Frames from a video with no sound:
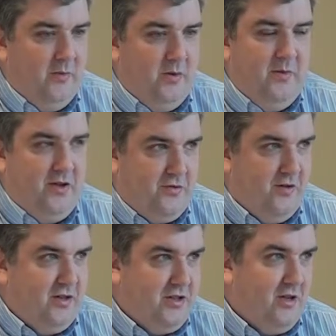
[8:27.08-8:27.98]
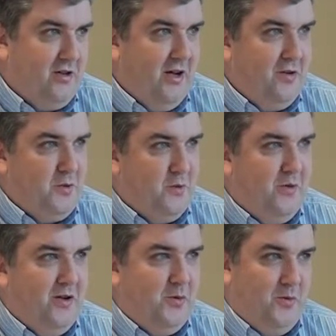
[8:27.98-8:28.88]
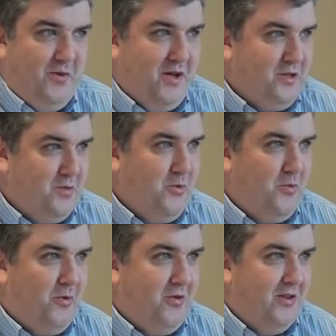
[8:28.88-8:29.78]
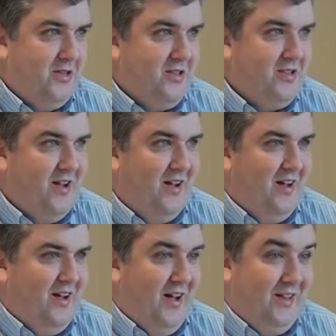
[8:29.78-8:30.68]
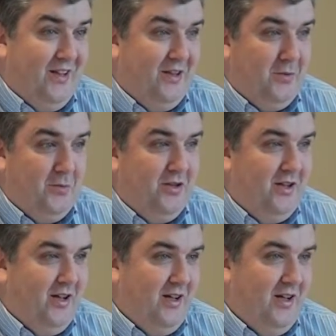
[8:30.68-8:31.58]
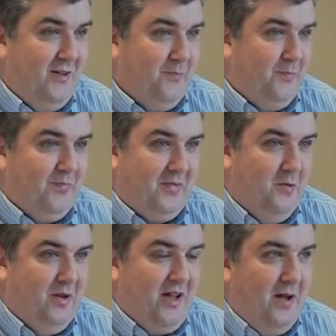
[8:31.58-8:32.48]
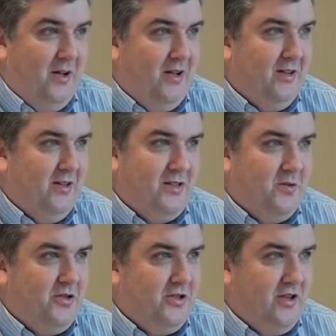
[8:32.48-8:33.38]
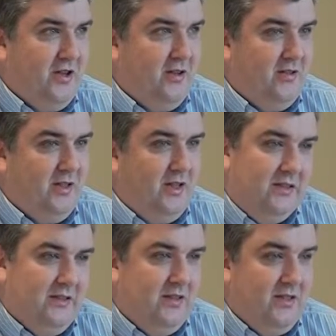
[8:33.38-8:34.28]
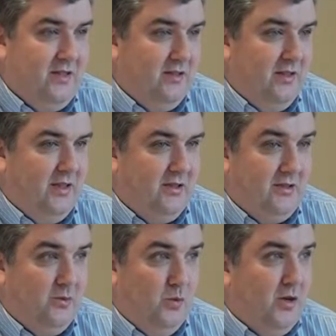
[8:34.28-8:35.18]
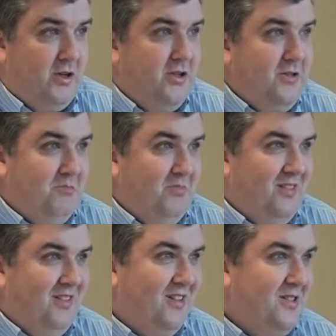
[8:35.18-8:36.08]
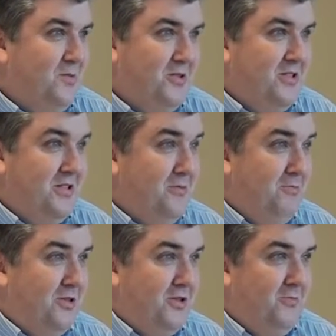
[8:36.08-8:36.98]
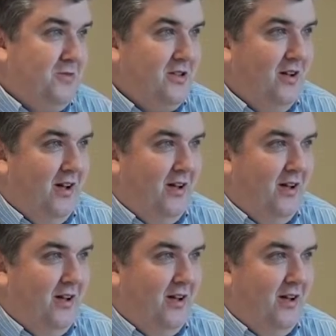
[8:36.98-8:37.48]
we made sure all the stock counts were right, we ran some reports, and then on Monday we came in and switched it on, and it worked, I suppose, in simple terms.